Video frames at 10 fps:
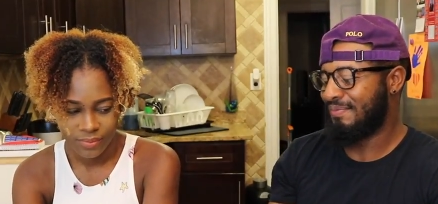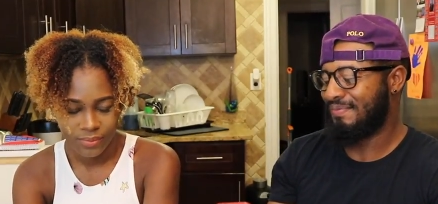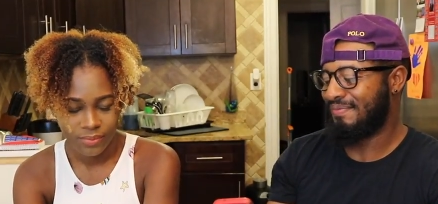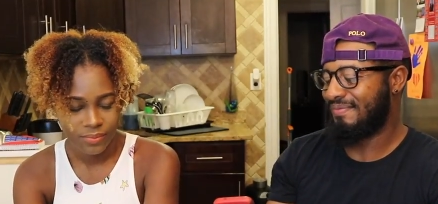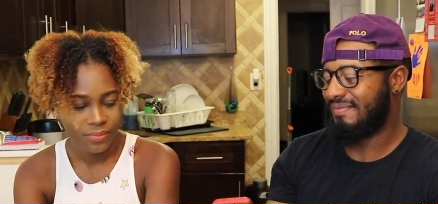
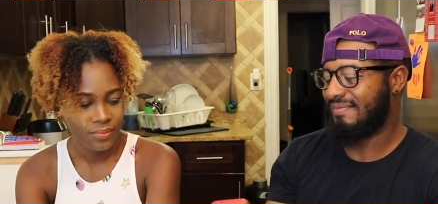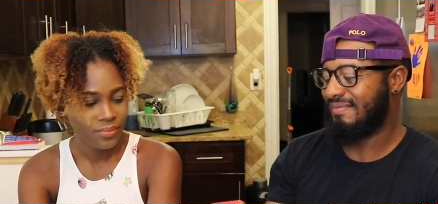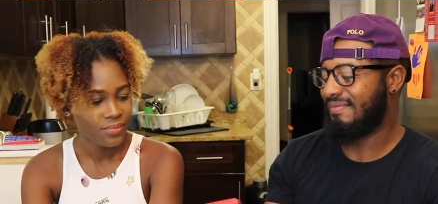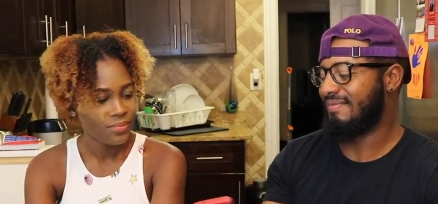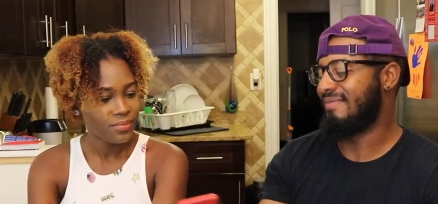
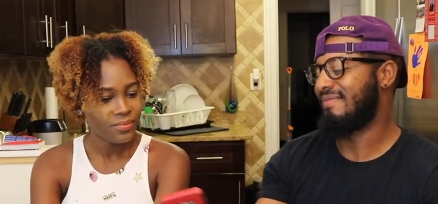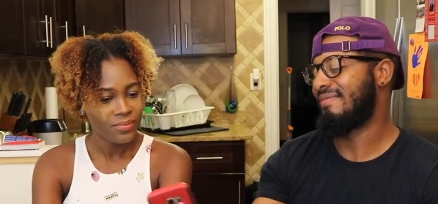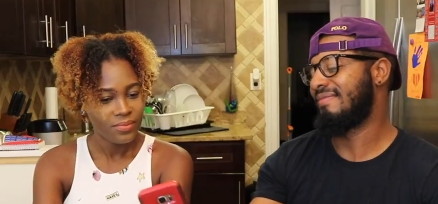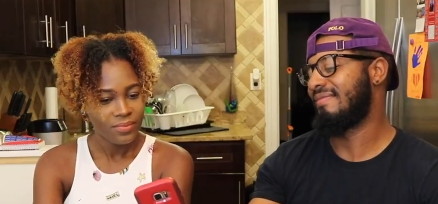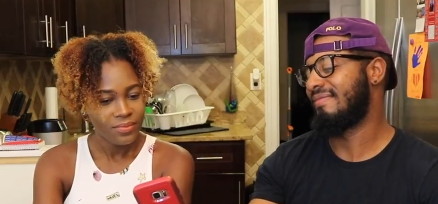
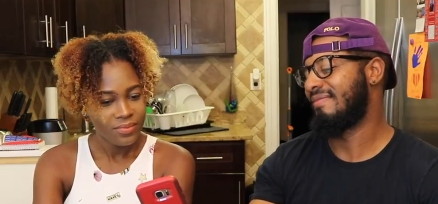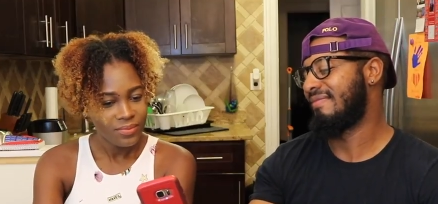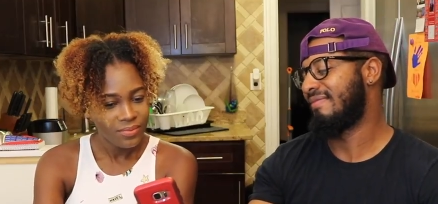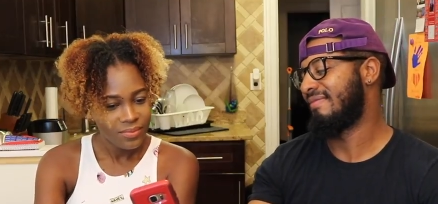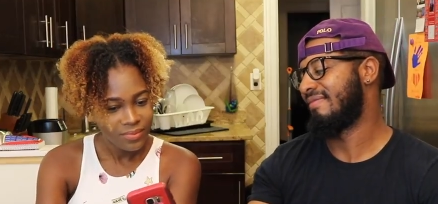
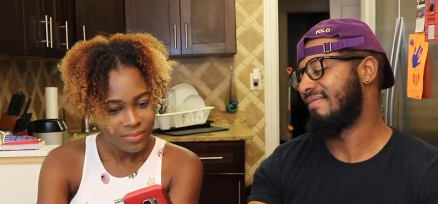Nobody speaks.